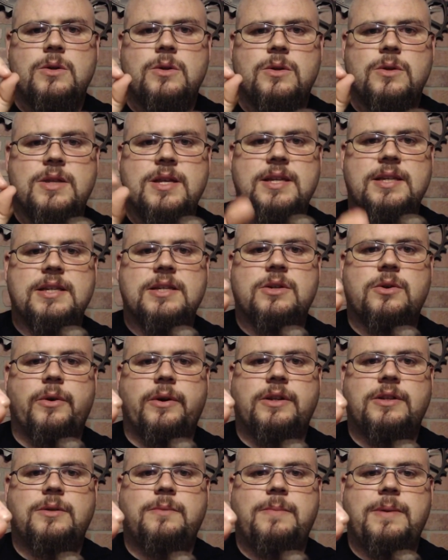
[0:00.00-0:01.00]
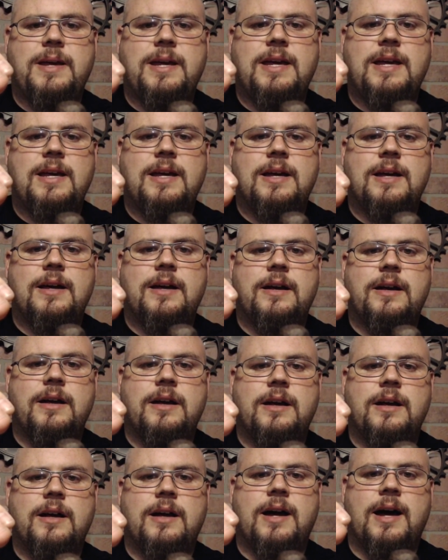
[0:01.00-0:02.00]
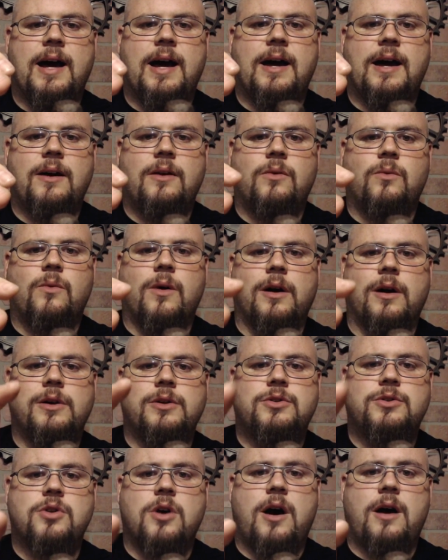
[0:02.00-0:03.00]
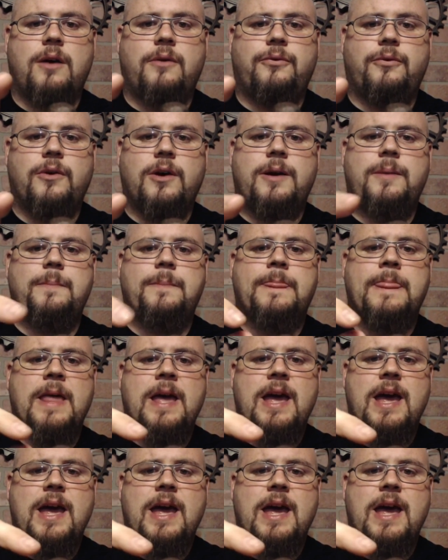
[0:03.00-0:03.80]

This is going to be where you draw from,